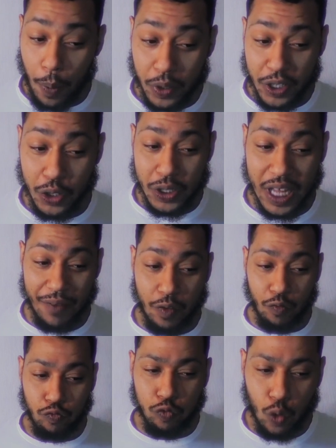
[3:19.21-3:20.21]
used to have
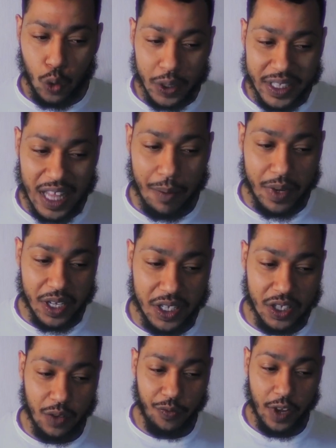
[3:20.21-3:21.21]
the raw
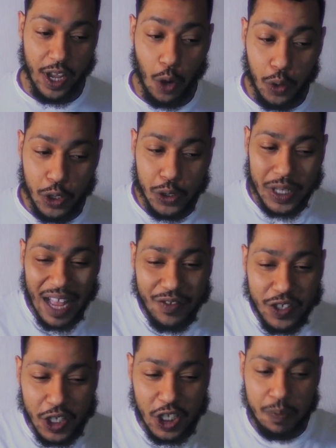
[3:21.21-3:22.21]
damage, it only used to have
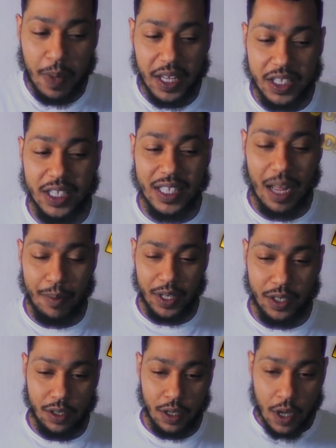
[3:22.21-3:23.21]
suspension
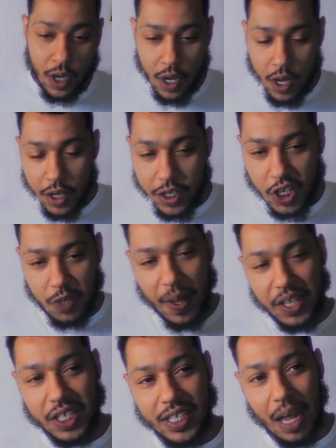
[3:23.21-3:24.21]
damage.
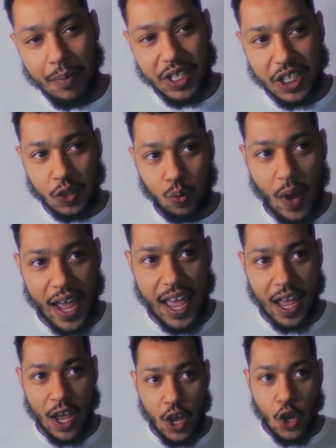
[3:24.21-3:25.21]
Suspension damage is
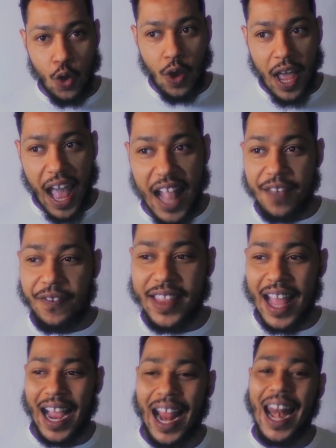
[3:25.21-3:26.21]
where anything
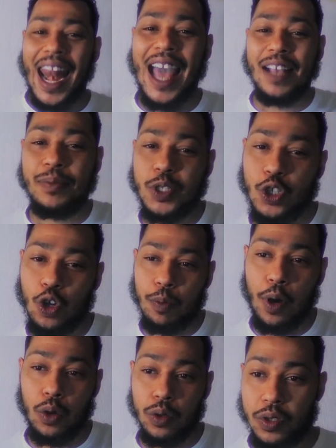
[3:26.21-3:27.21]
that clasps your
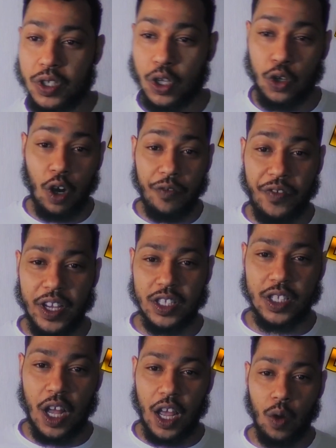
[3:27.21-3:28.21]
opponent. So you got
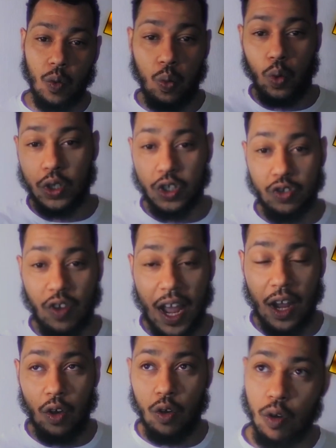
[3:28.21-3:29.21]
things like Wood
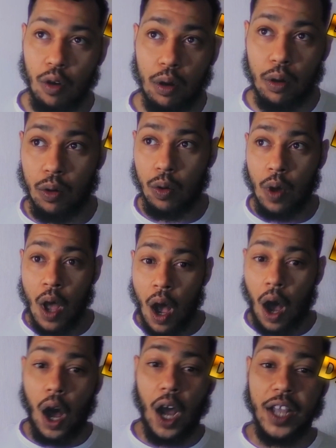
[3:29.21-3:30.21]
Strangle,
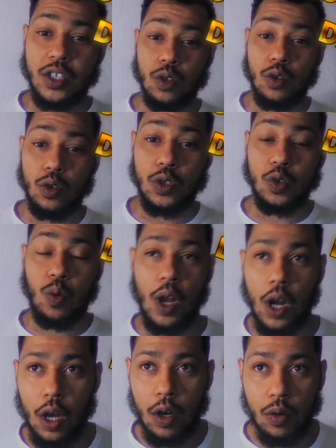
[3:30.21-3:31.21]
Icicle
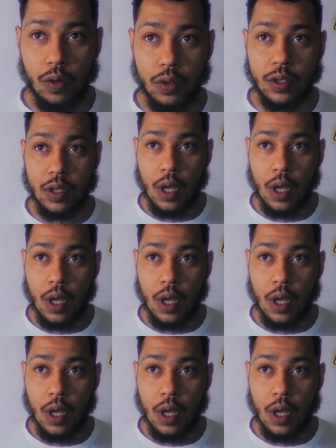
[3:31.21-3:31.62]
Swallows.